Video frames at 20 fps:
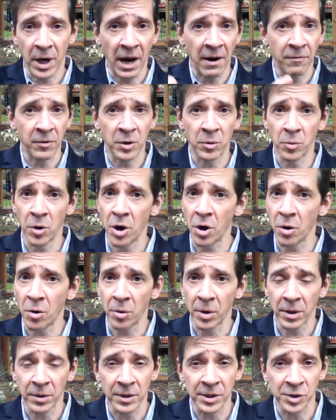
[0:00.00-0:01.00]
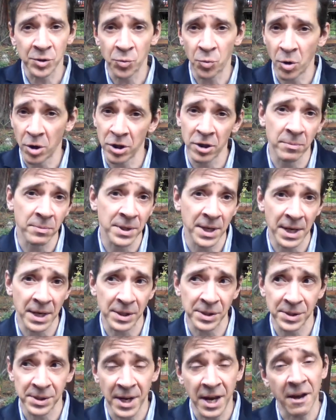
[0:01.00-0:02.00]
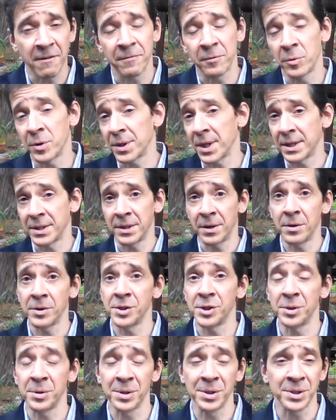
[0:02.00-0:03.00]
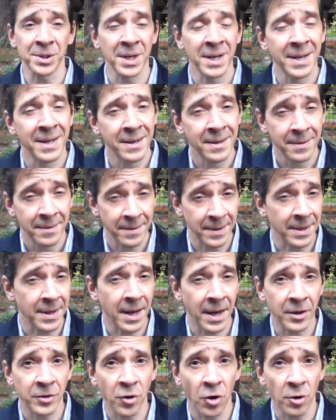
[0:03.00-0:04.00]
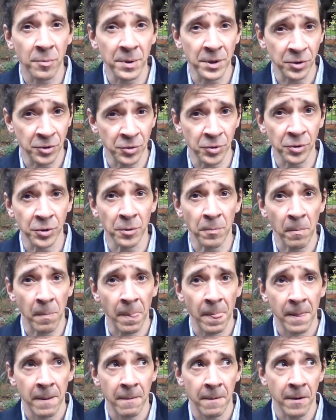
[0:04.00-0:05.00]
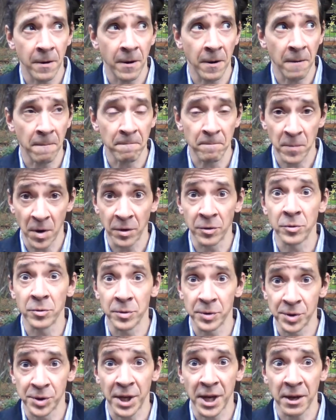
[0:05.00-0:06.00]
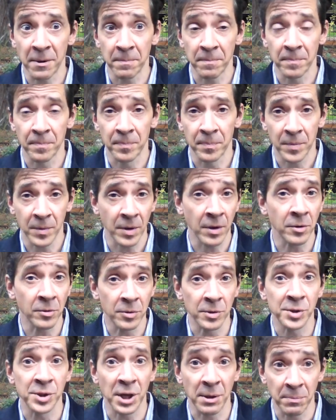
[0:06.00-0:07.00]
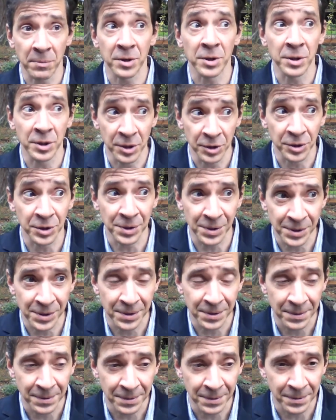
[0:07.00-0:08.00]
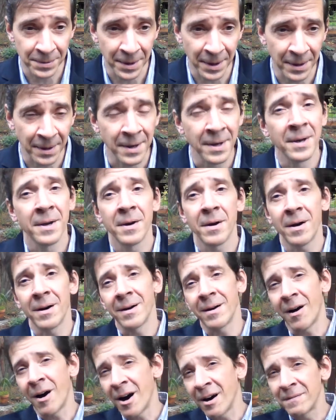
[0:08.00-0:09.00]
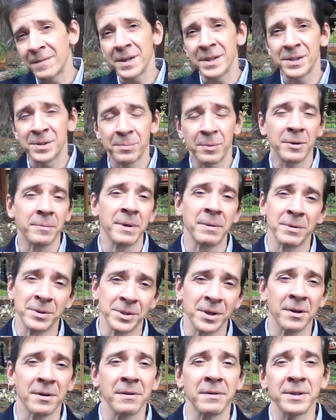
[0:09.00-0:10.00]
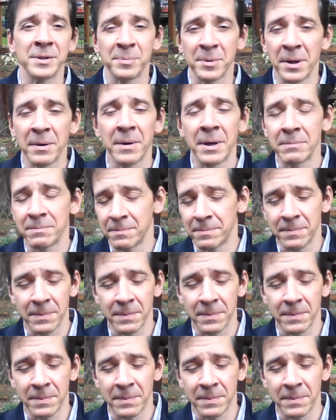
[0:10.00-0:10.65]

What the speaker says: every row, at least one of them takes F. And what that tells you is they can't all be true under the same conditions. Okay. Obvious, well, maybe it's not always, but